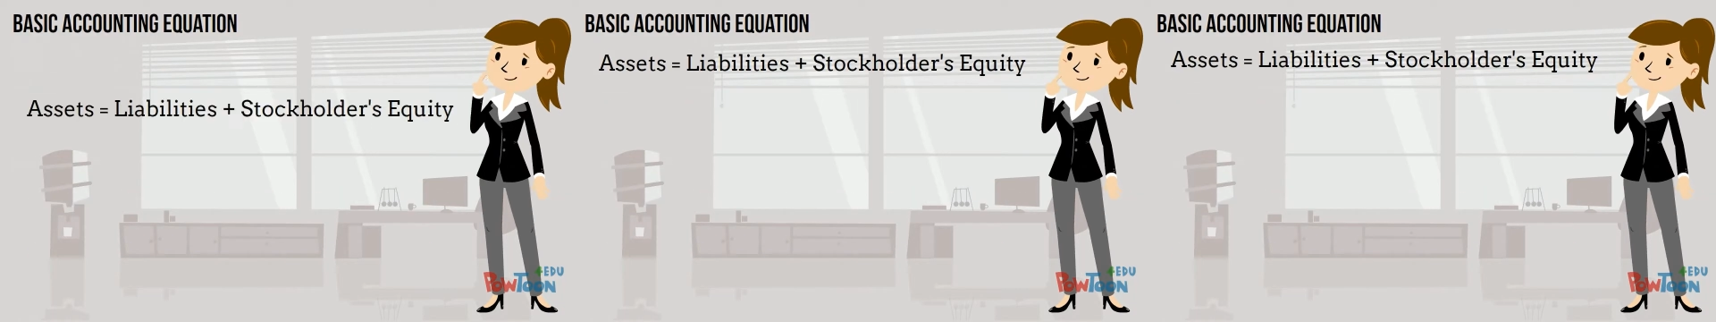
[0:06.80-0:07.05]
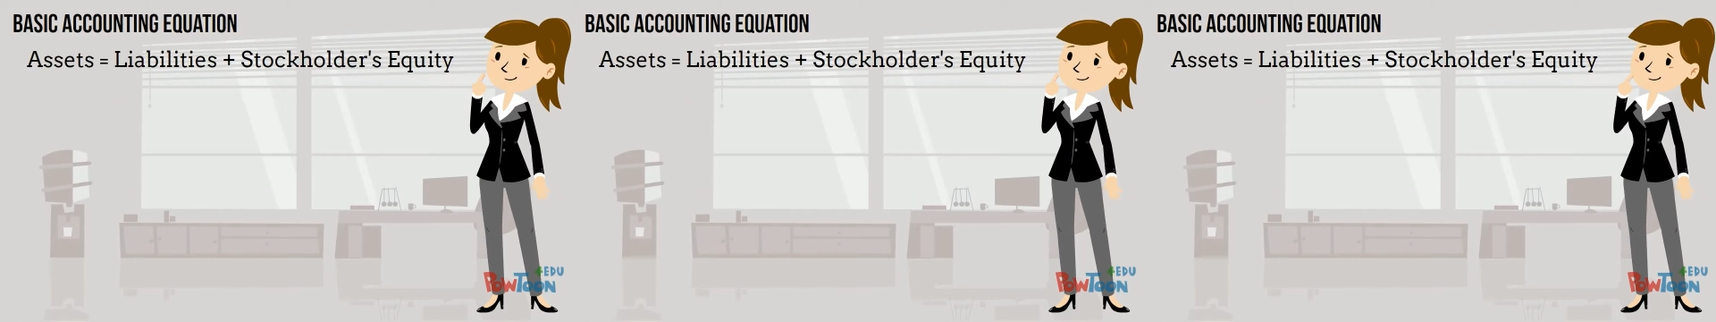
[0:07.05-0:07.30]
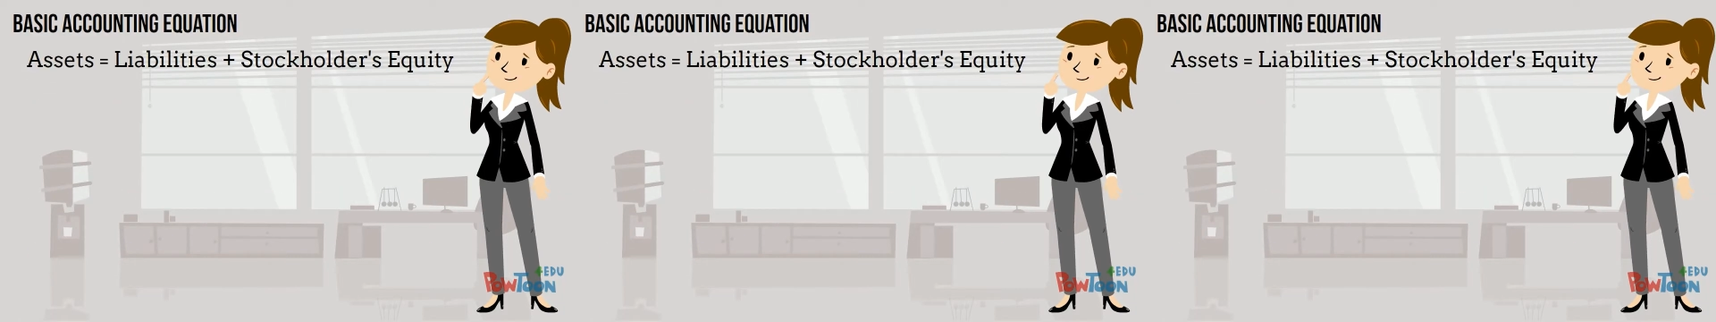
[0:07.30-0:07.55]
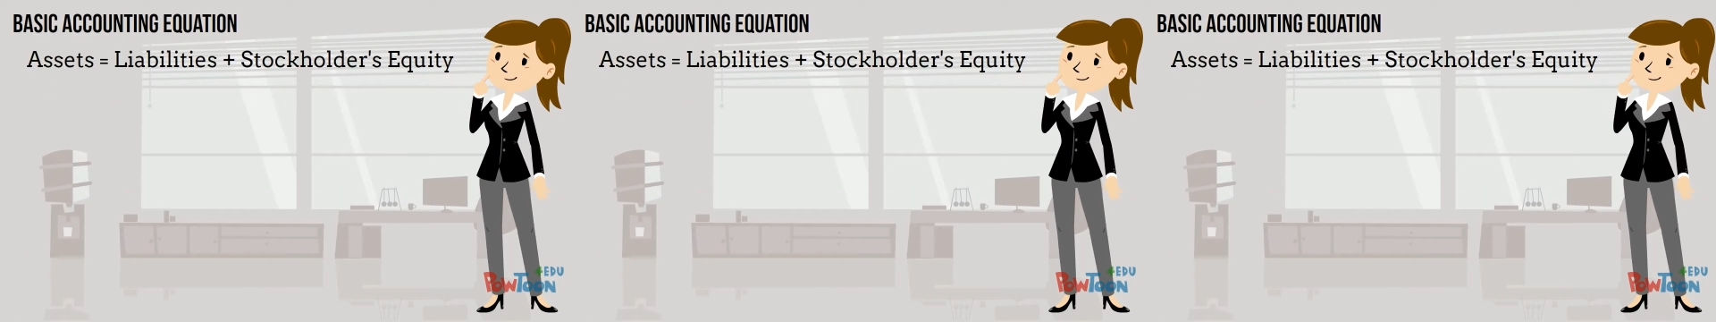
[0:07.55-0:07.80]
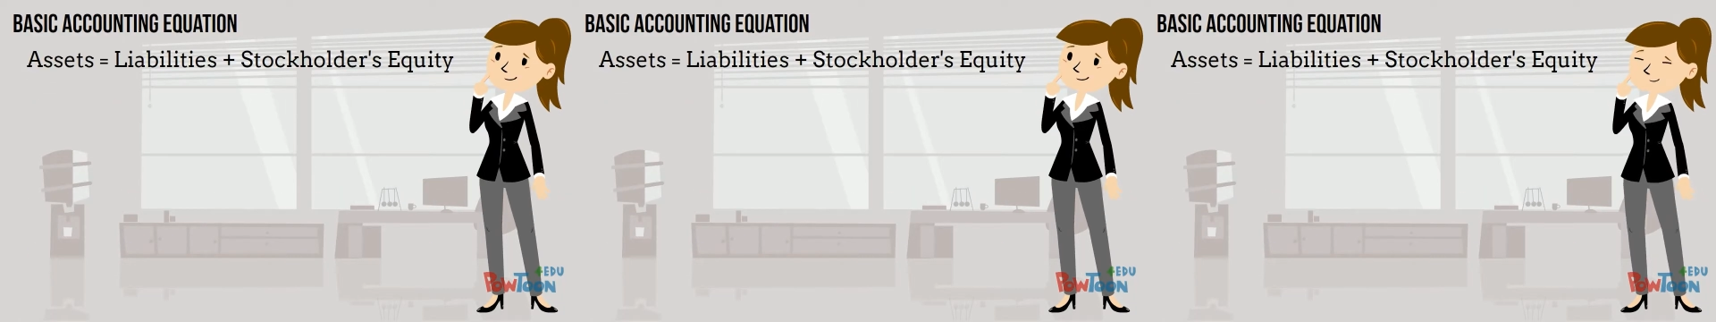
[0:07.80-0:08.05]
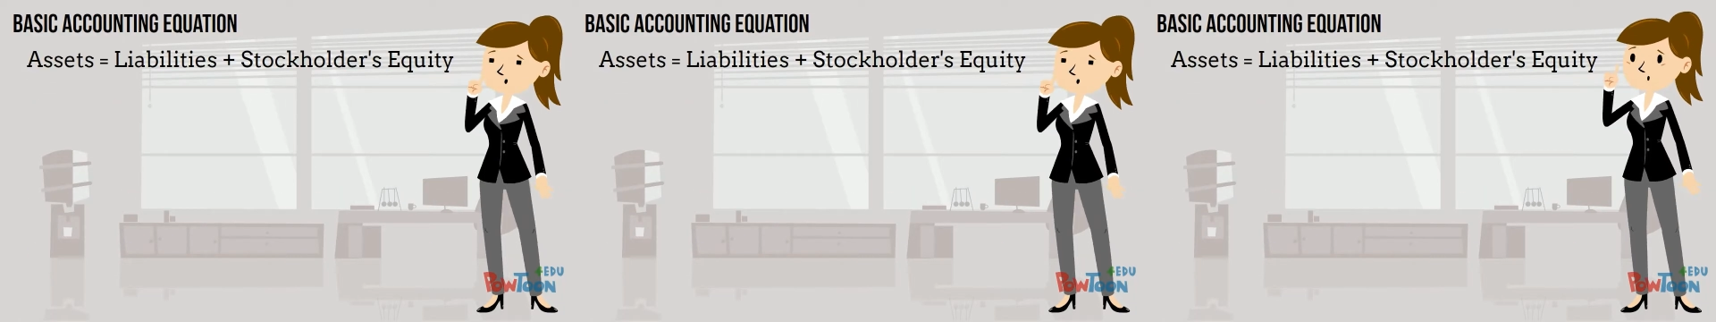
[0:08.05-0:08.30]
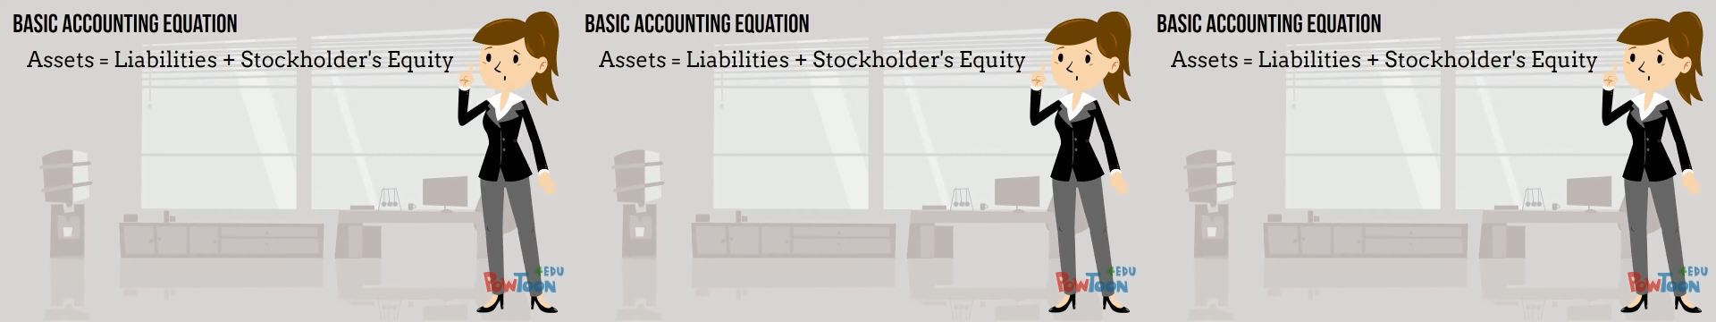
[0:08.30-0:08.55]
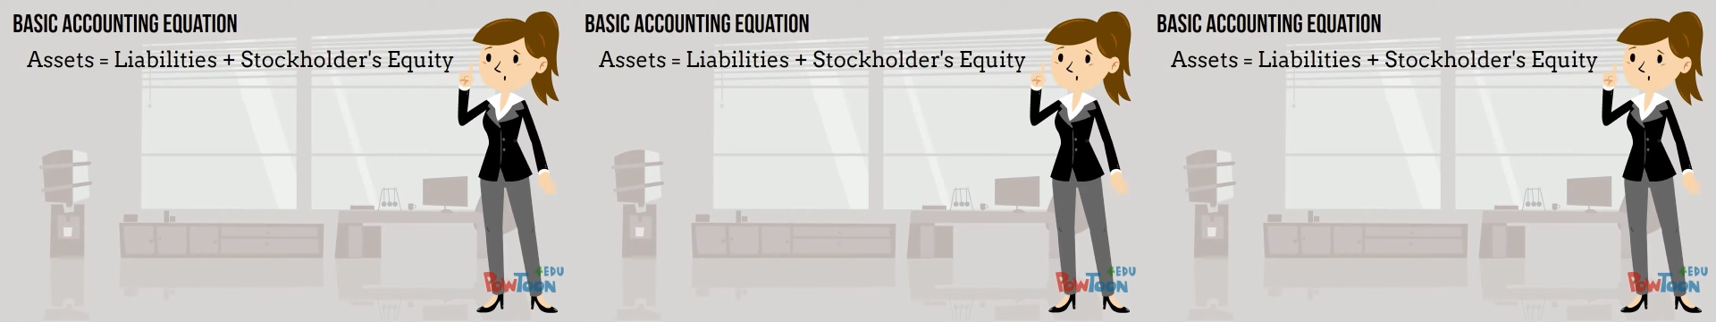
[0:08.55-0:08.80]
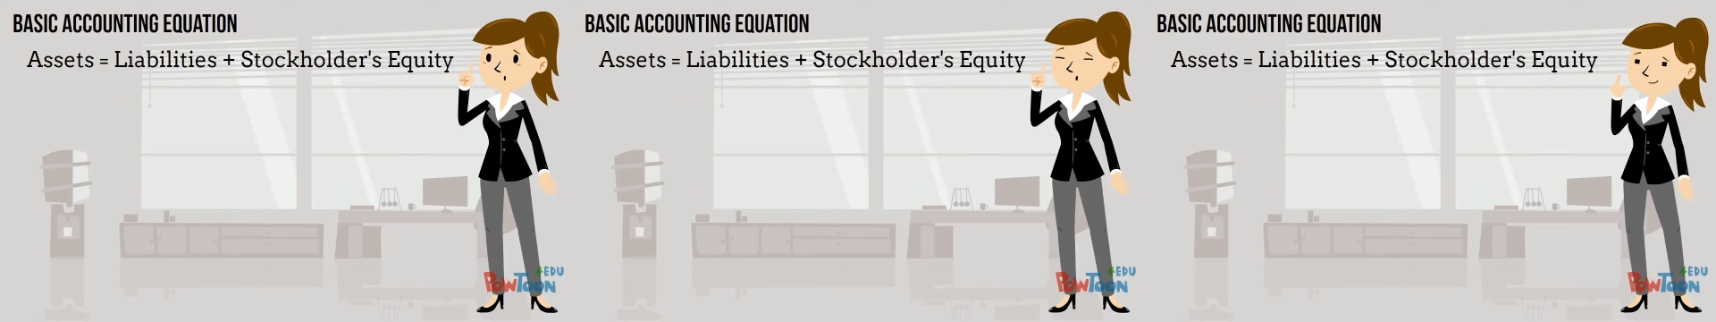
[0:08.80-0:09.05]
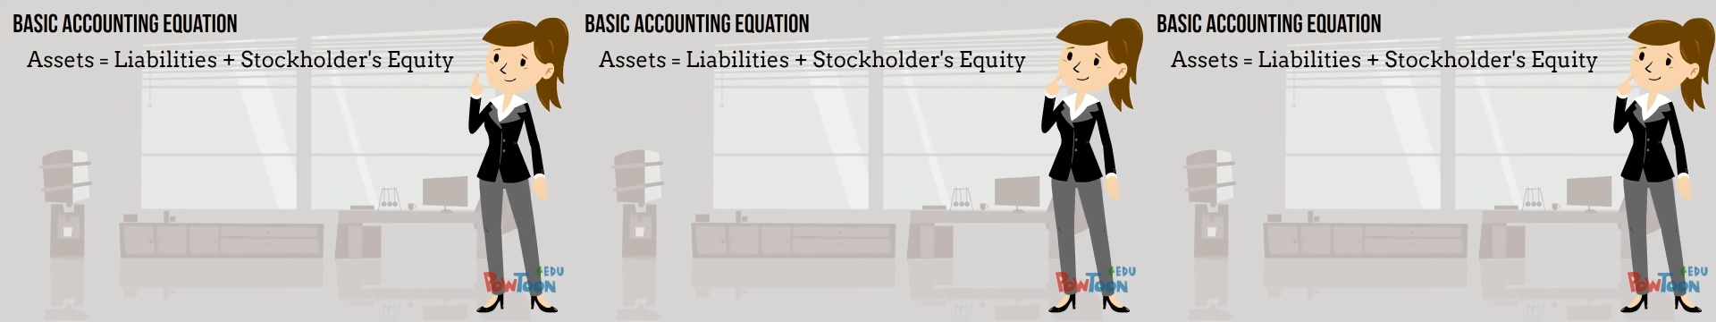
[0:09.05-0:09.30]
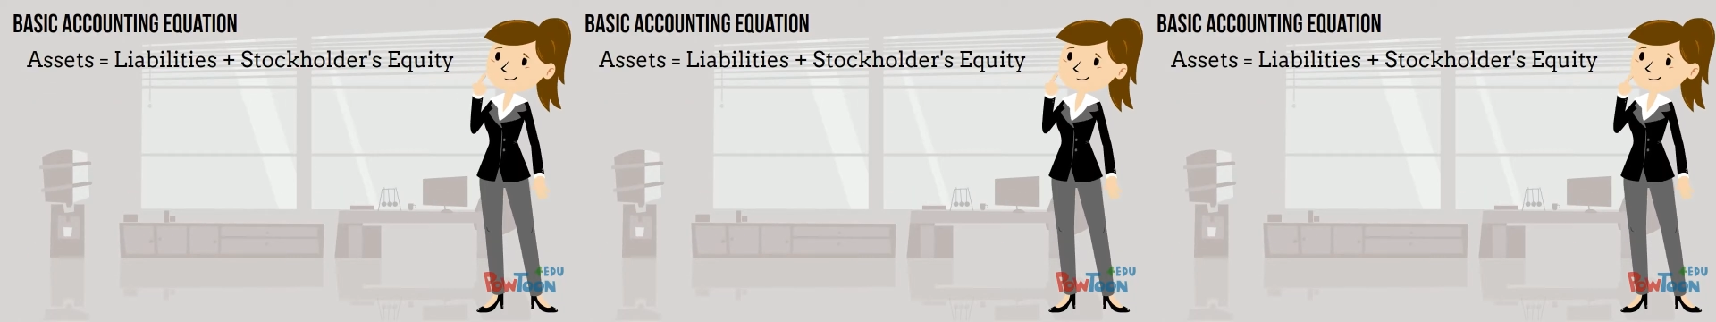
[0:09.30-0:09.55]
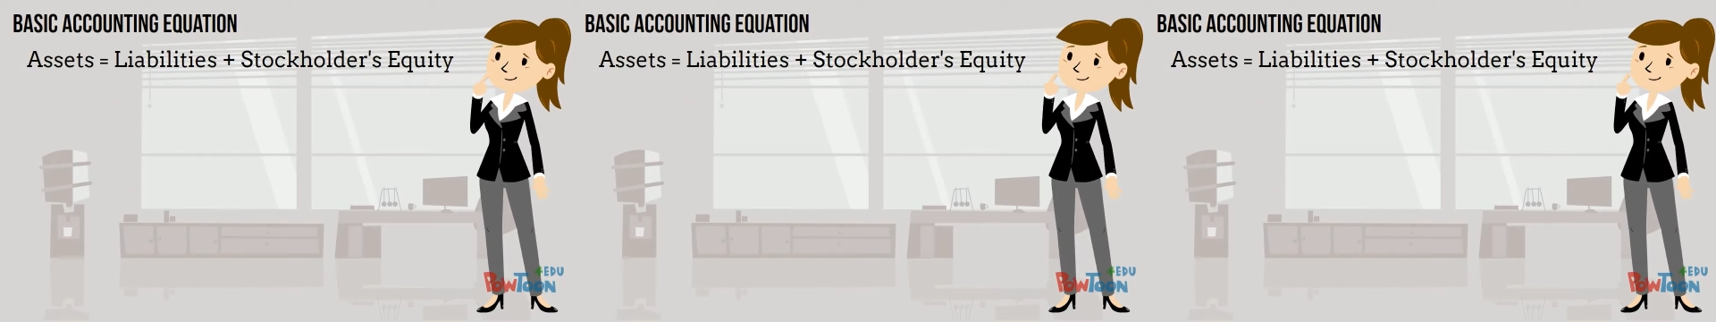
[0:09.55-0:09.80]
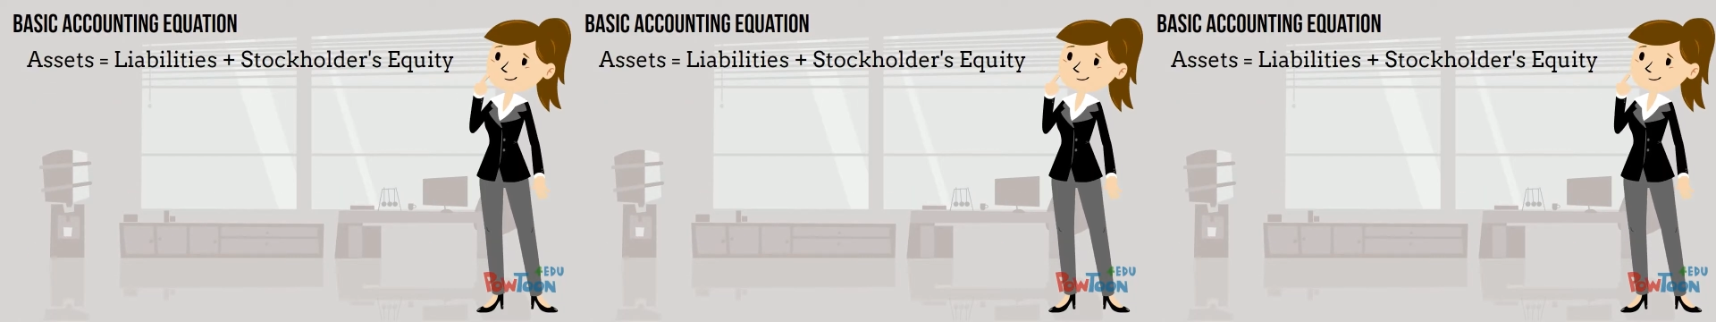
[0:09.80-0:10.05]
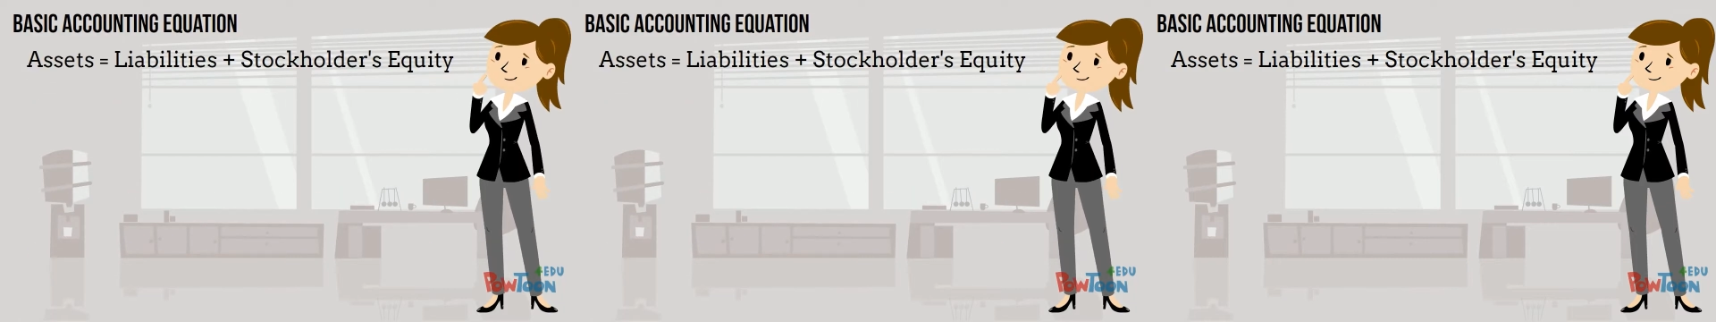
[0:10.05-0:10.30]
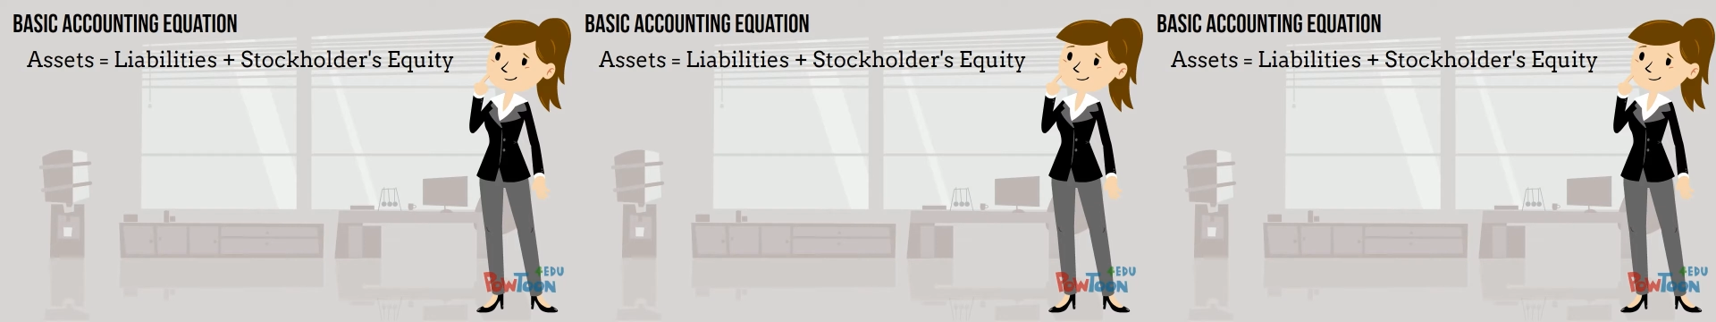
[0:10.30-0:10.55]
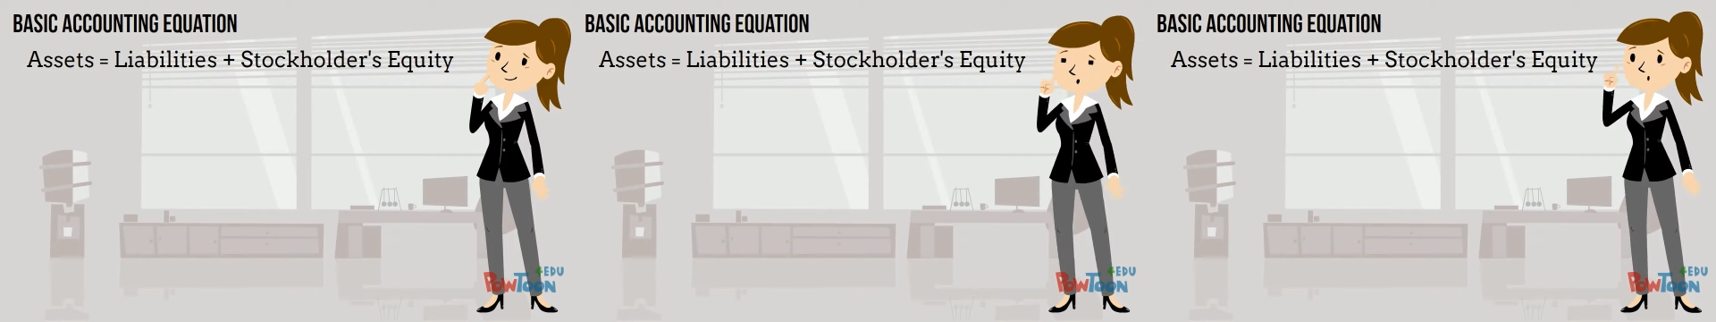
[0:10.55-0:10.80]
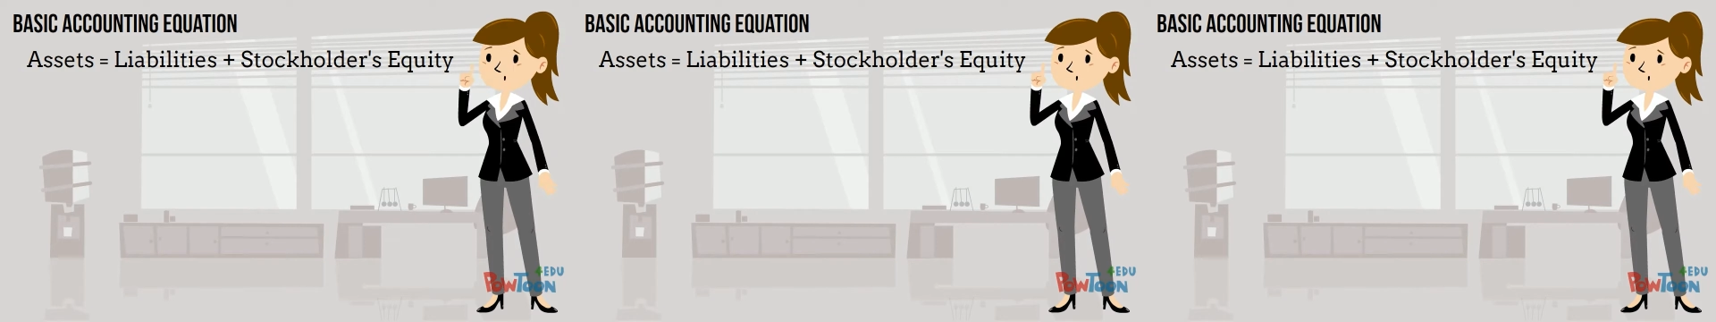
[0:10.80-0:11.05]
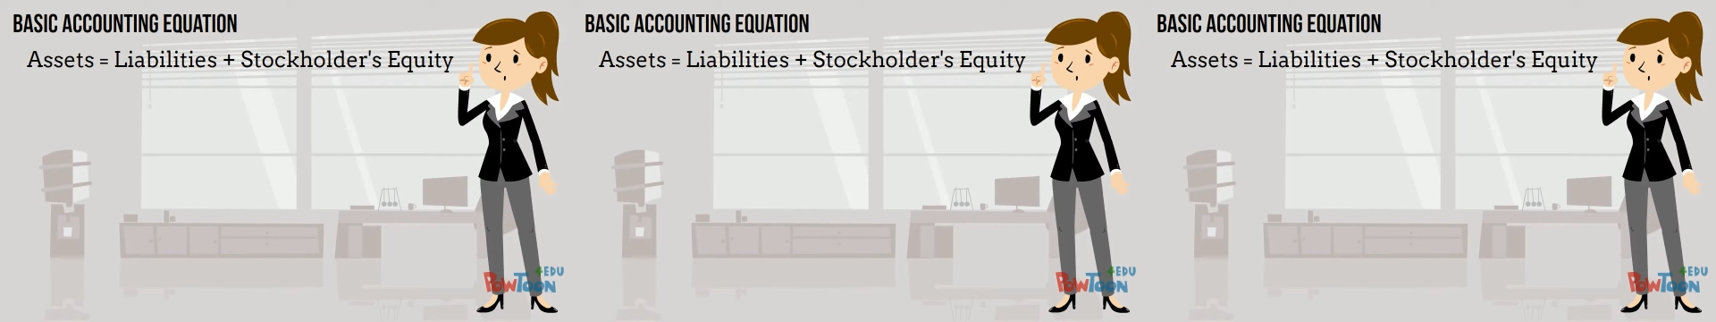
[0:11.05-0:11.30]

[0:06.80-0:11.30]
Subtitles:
[unreadable: no face in view]